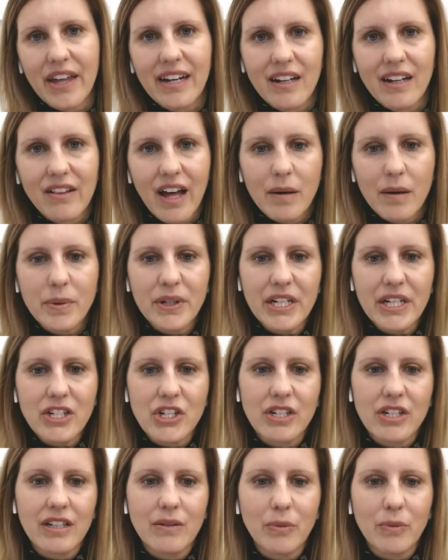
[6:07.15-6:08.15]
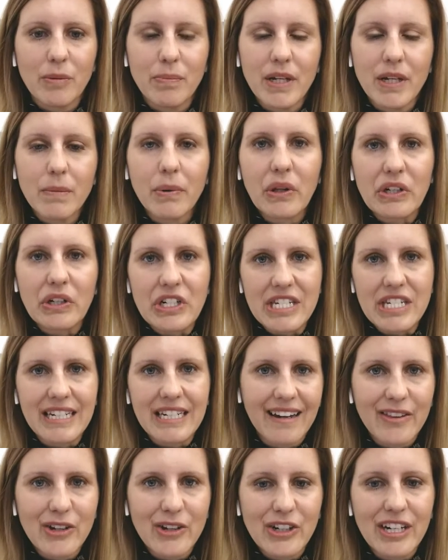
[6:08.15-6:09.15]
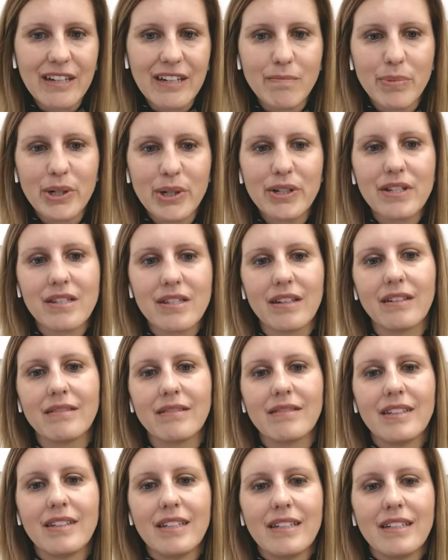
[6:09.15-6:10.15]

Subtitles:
that collaboration when people are together in person.